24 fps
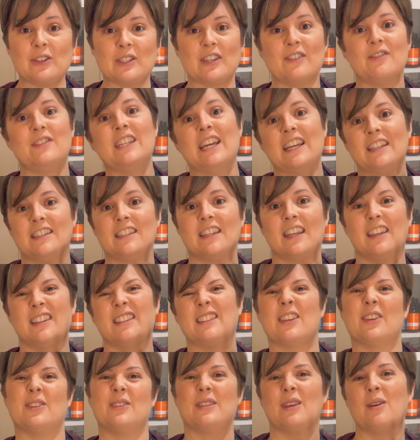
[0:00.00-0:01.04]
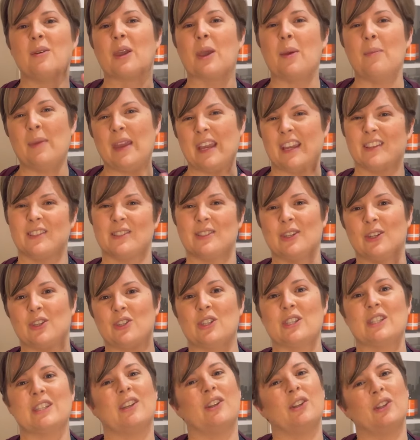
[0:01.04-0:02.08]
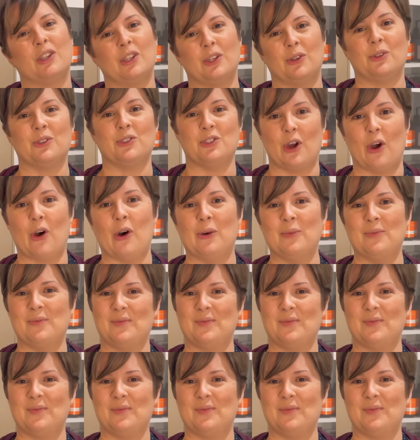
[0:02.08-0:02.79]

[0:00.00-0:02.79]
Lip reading: of dead skin cells that can make us look just a little dull.